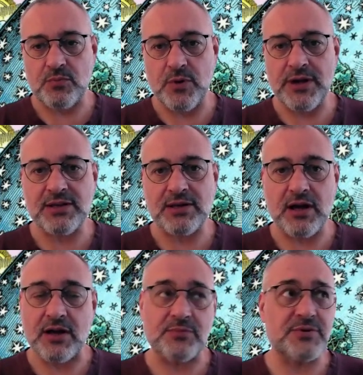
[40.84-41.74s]
we did
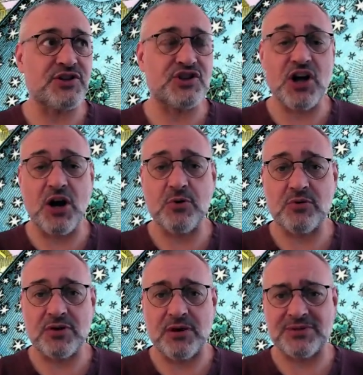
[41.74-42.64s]
a show
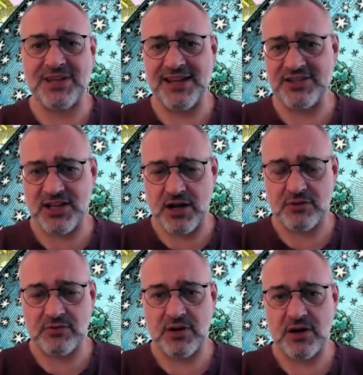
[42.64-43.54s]
a couple of days
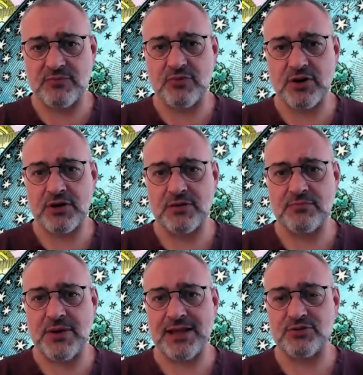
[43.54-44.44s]
ago, rocking
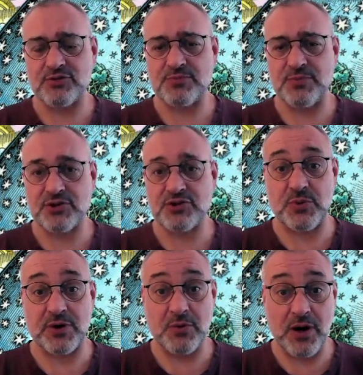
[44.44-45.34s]
Pandora's Box
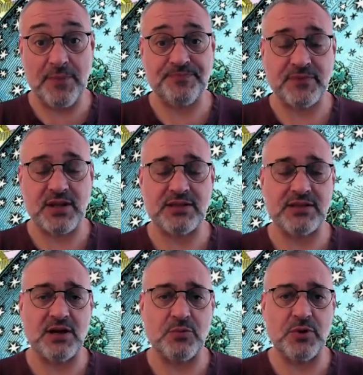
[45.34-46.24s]
21, and
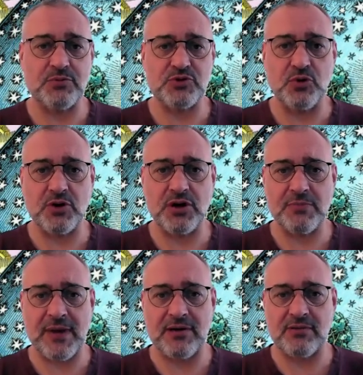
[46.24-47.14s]
we were talking
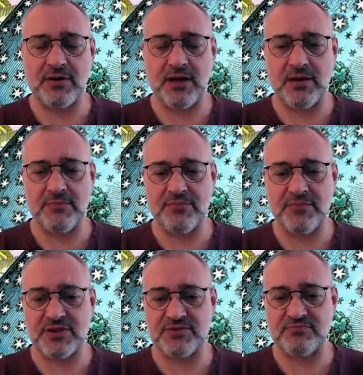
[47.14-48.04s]
about
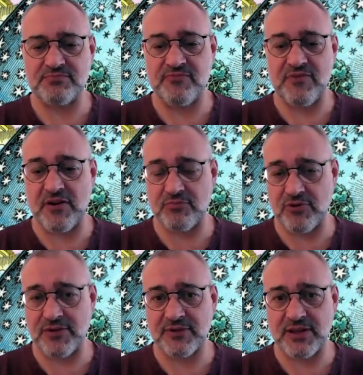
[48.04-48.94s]
this very
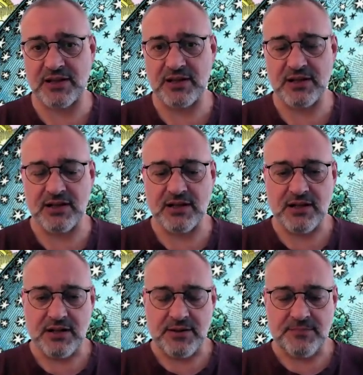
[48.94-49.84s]
briefly,
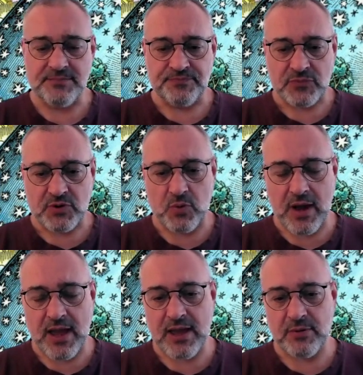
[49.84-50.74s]

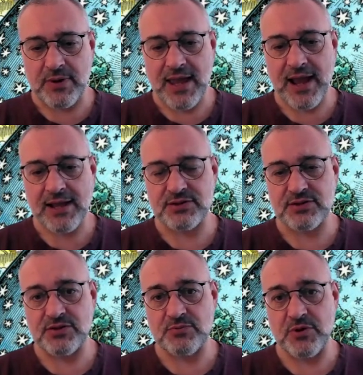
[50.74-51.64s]
where we
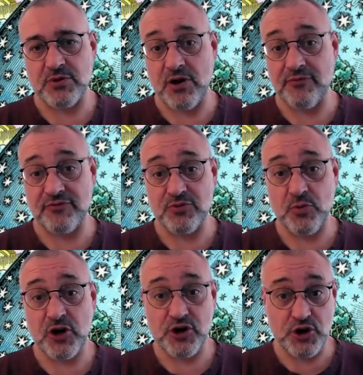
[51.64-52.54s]
were going through the
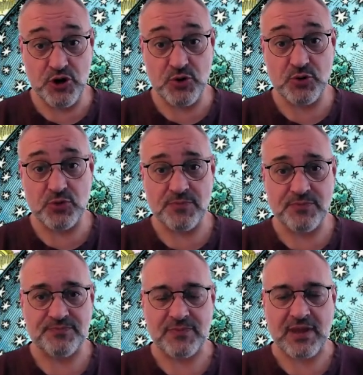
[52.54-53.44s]
word Hu,
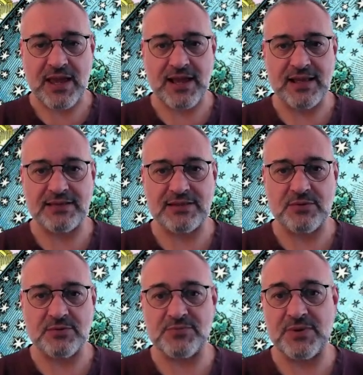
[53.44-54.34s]
and
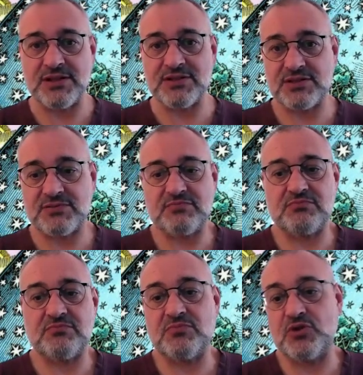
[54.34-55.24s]
which means
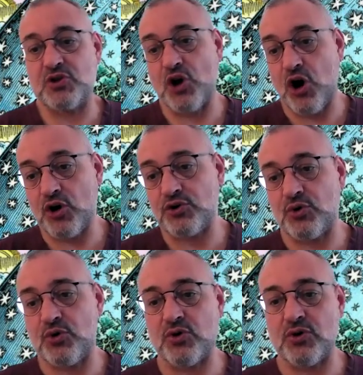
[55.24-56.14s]
God
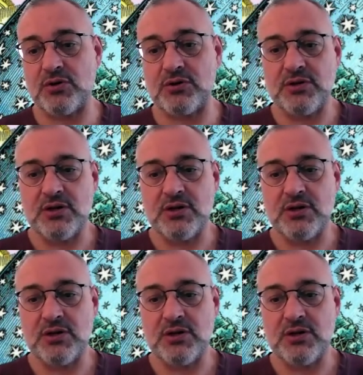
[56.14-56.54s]
or